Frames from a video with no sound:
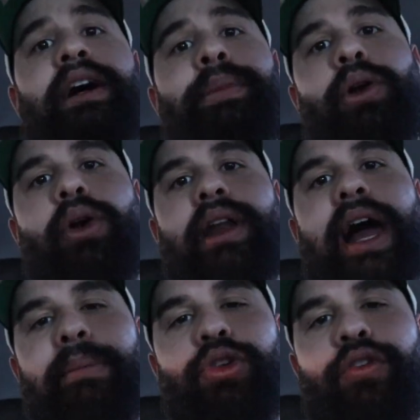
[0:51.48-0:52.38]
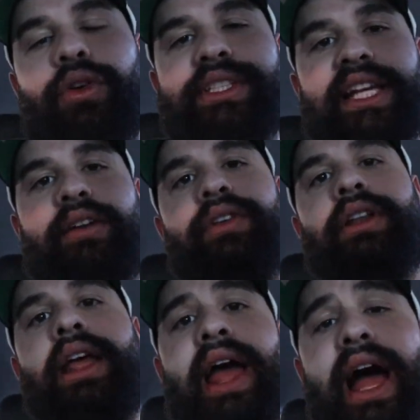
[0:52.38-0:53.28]
I'll be going to
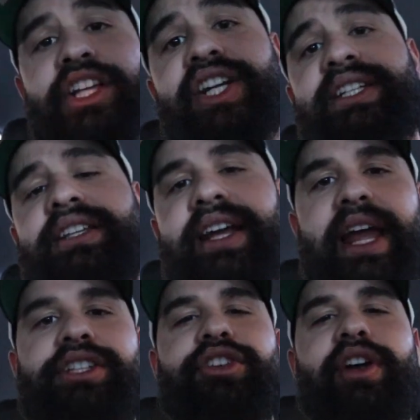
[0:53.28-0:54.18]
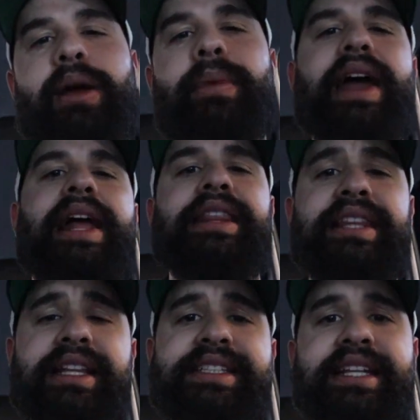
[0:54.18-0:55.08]
Hype247, I checked out their Instagram and I
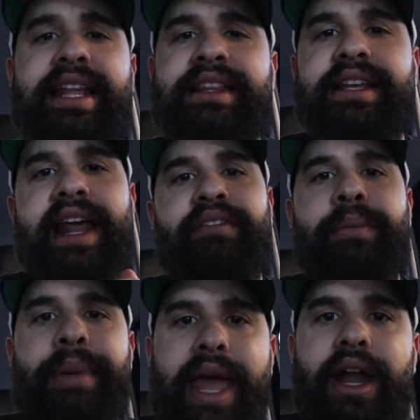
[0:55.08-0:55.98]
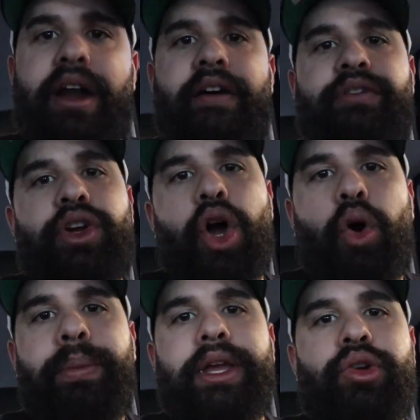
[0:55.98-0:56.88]
did see they did have a pair of
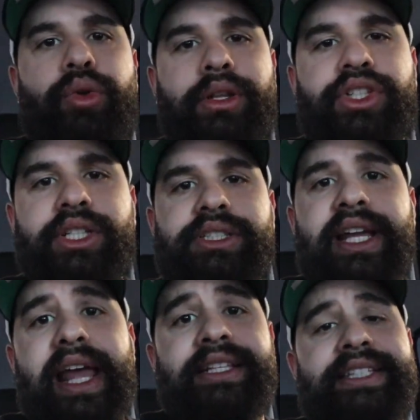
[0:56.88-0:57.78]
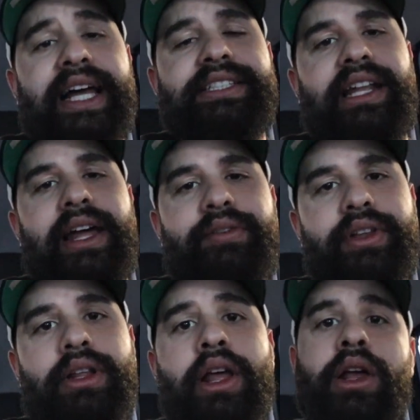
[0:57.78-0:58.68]
Kobe Grinches in size
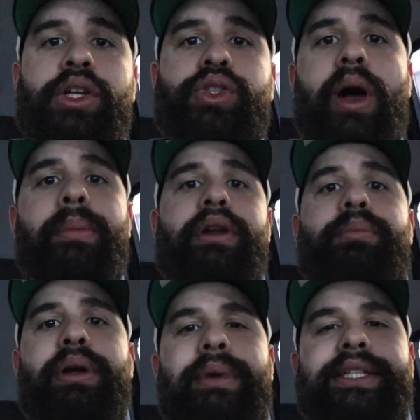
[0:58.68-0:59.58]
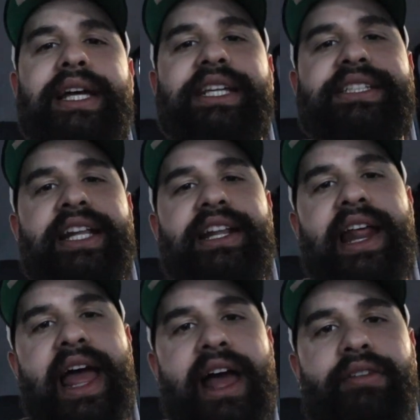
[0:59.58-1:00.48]
11. So I'm going to bring my size 10.5
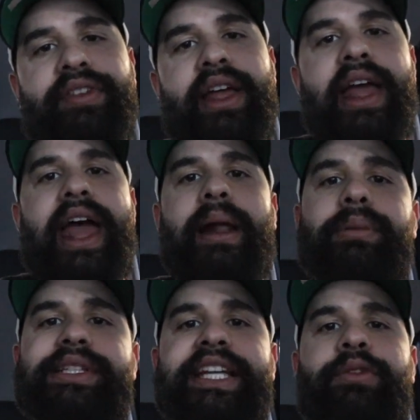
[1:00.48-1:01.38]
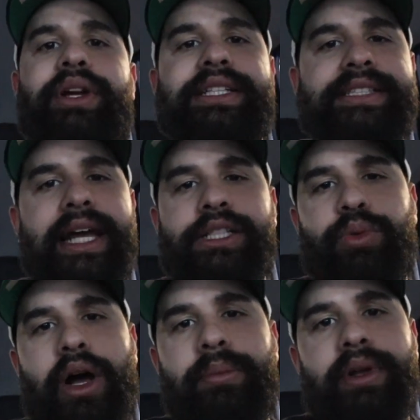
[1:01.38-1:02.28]
and I'm going to see if we can size
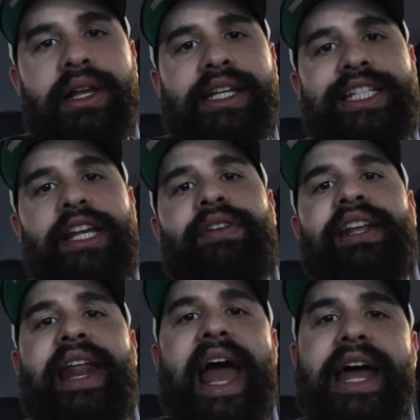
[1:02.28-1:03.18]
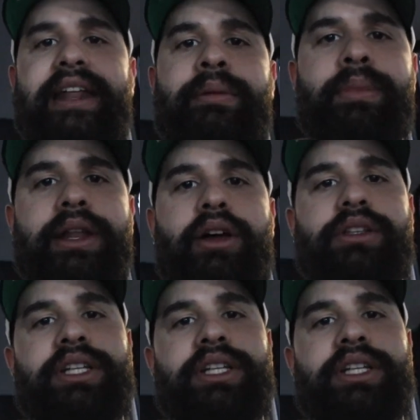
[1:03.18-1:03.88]
swap, see if I need to add any money on